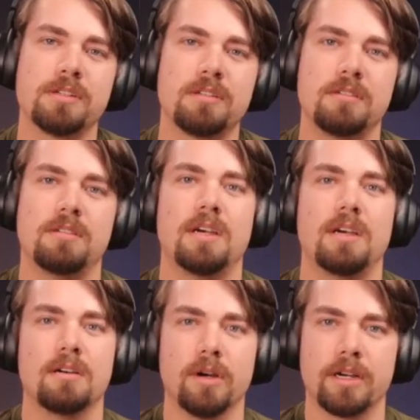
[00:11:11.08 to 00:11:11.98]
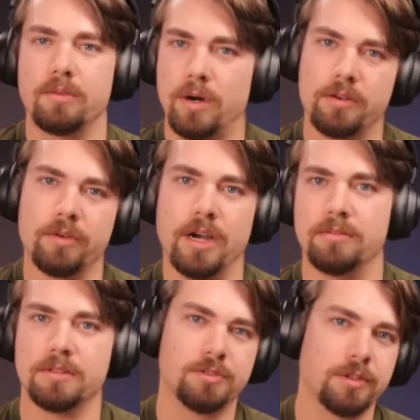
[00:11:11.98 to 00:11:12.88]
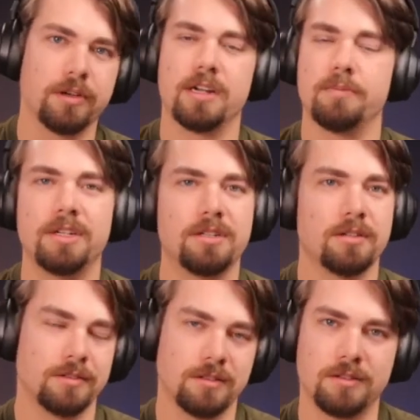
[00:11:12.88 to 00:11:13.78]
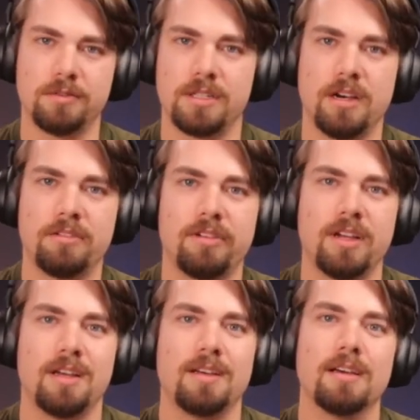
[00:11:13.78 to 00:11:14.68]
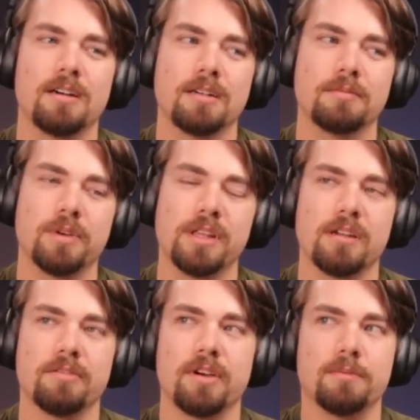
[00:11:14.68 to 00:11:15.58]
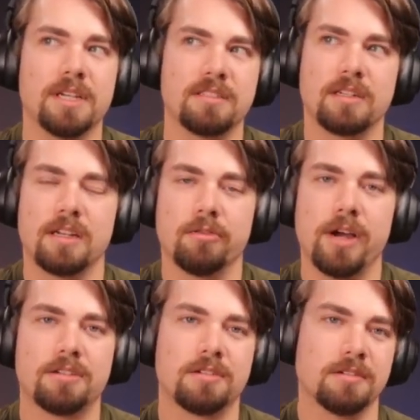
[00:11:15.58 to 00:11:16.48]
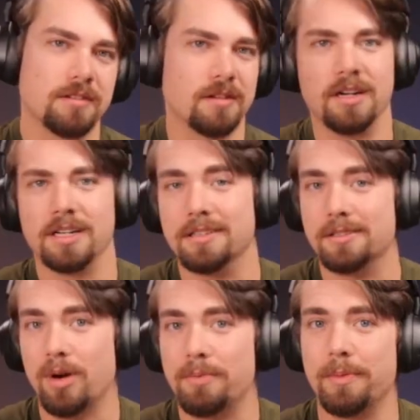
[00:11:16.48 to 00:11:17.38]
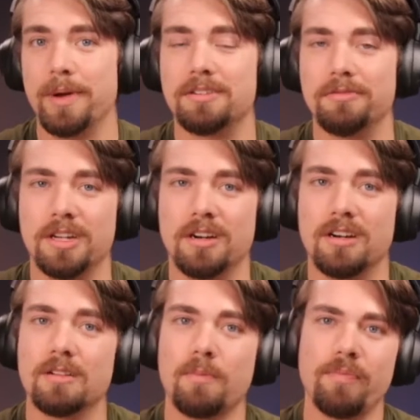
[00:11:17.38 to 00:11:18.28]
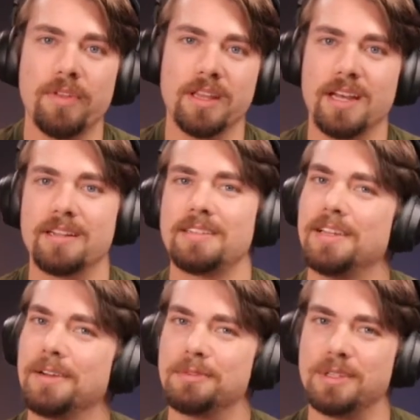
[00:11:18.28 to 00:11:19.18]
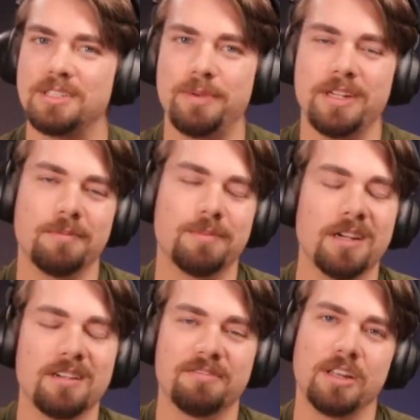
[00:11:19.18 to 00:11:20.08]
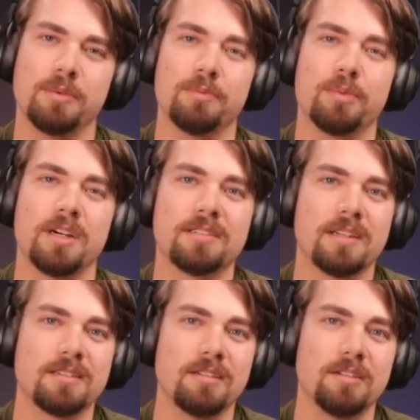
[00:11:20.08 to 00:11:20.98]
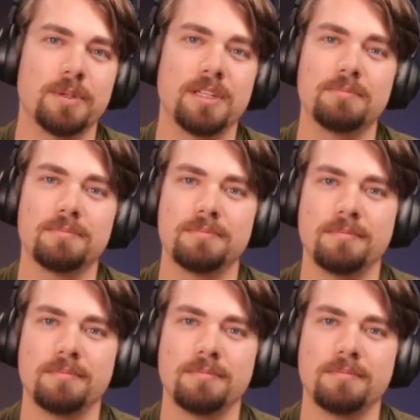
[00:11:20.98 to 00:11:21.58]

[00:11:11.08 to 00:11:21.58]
person, where I can walk around and trigger animations and do stuff. But then if I'm testing interactions, then I can swap it back to VR, and that helps me speed up that development process a little bit.